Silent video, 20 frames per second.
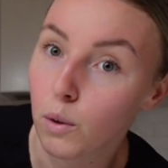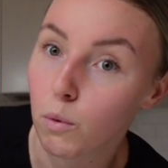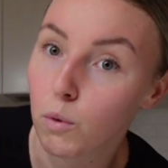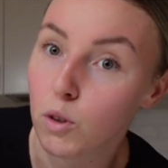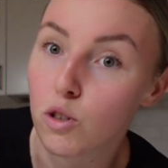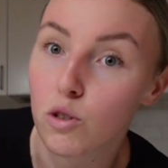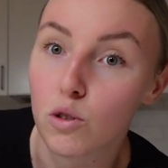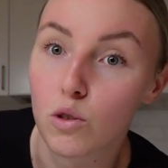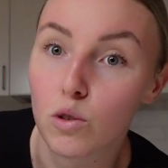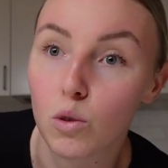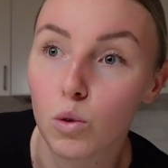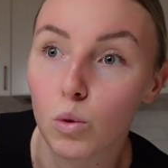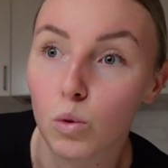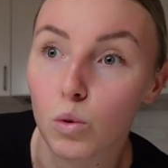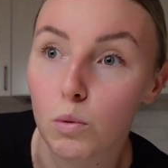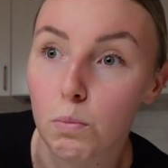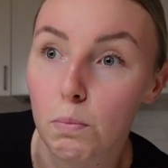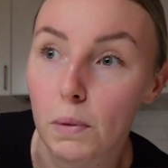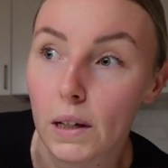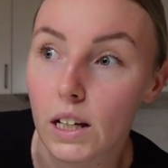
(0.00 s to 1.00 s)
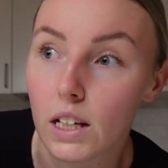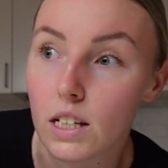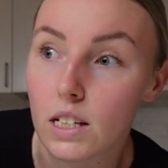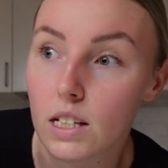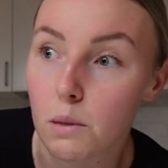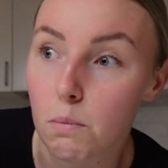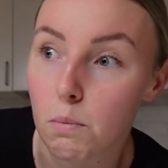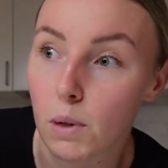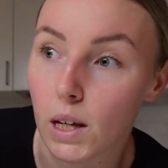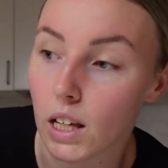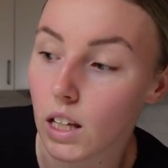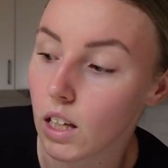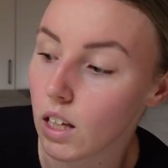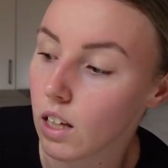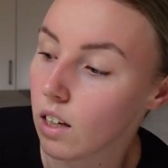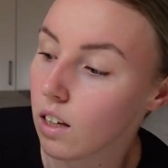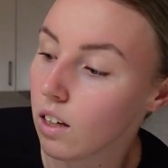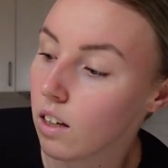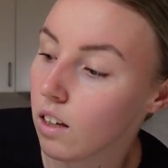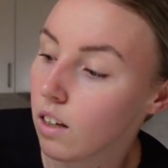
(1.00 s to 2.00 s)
which is called peak to peak